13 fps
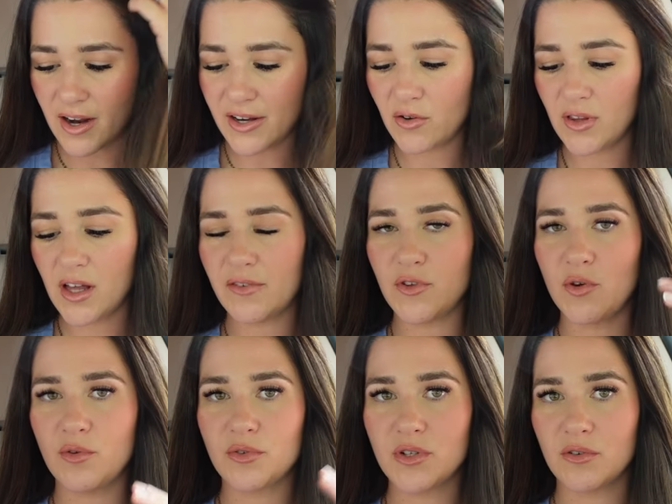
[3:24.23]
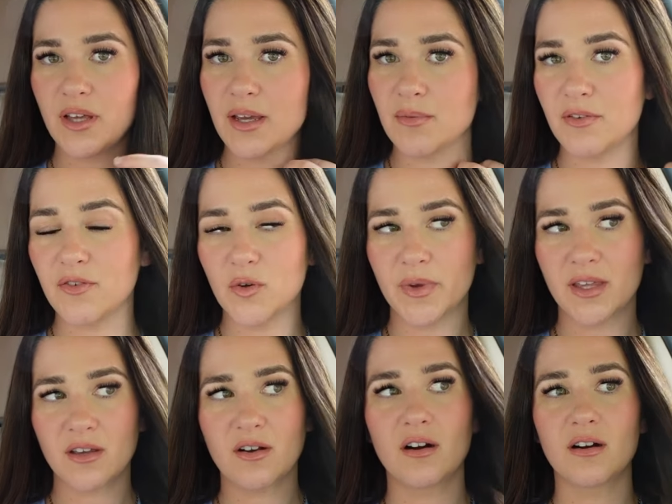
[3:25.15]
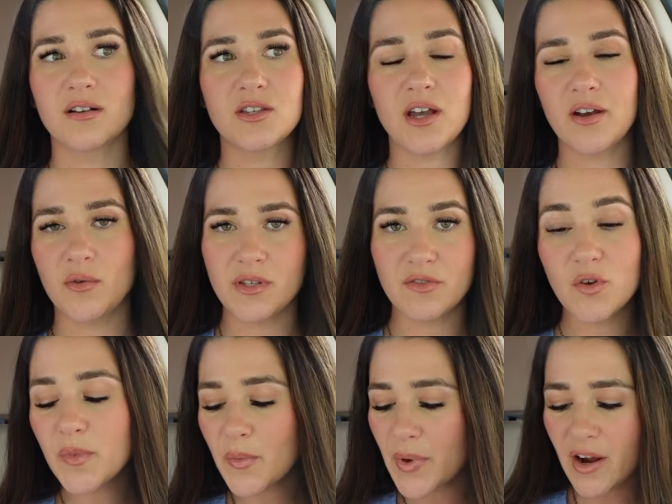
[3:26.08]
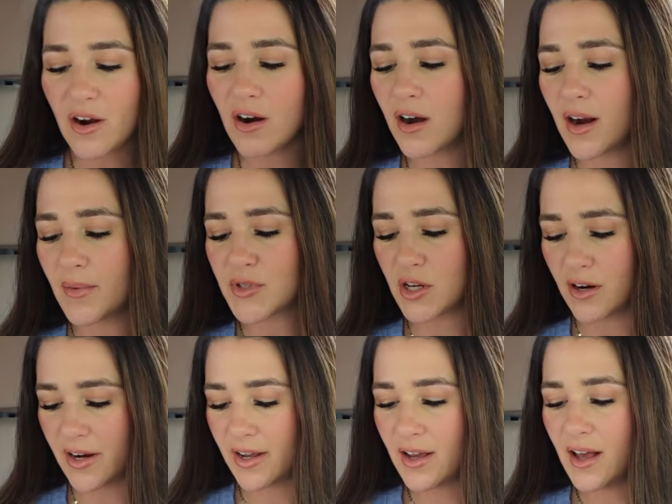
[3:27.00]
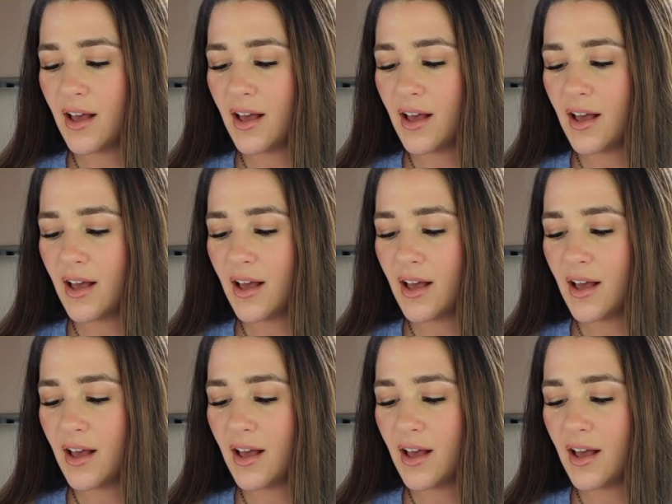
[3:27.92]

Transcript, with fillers: I know a lot of you don't like me filming in the car because I always film in my car. I'm sorry.